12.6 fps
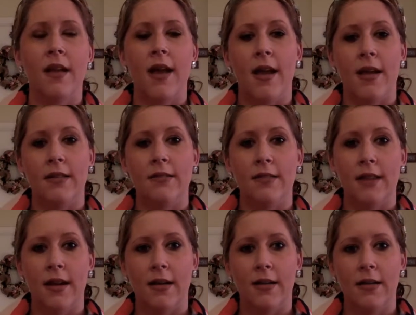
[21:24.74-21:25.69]
And
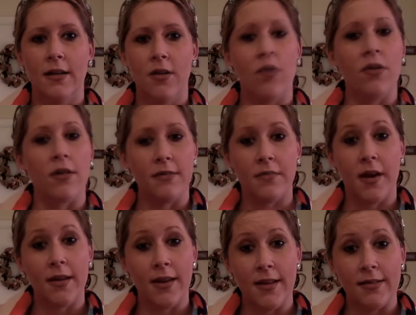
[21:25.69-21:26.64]
or in
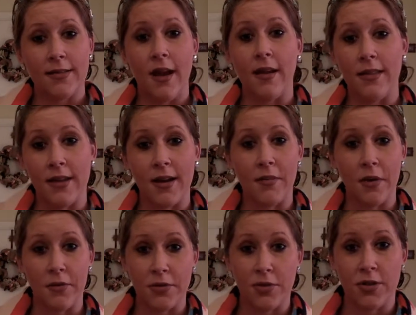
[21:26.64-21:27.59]
my case, I think I'm
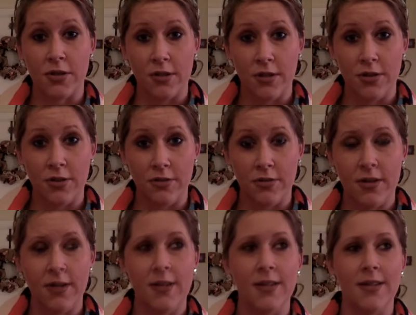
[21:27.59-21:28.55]
almost 32,
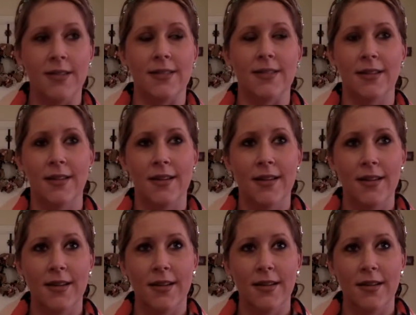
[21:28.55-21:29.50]
because
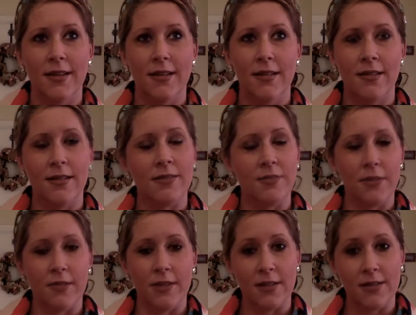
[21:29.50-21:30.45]
let's be
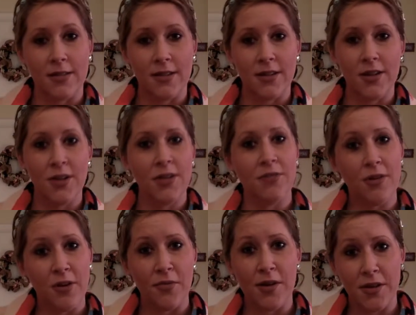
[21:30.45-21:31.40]
realistic,
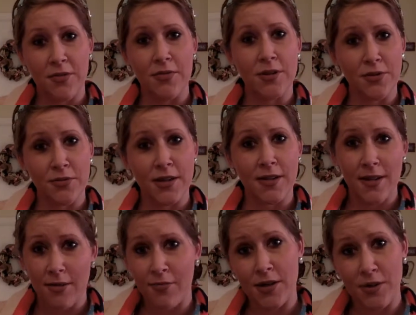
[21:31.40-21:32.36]
when you were doing it
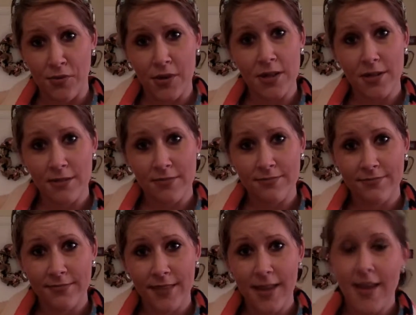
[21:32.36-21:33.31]
and when you weren't.
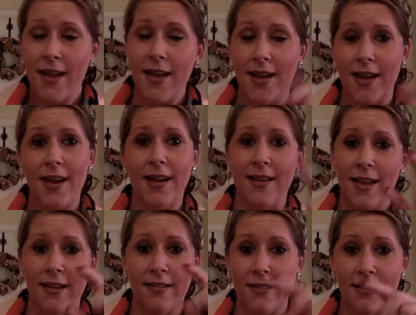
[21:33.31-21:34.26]
And I
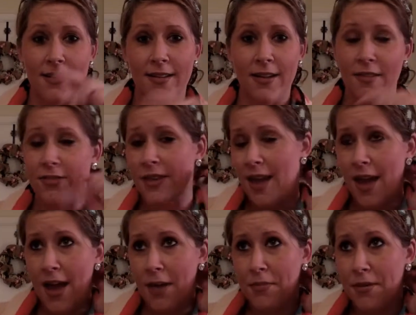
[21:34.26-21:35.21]
calculated on the
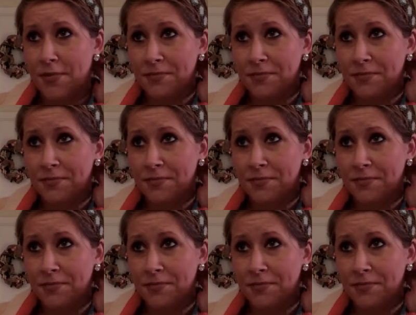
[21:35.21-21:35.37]
app.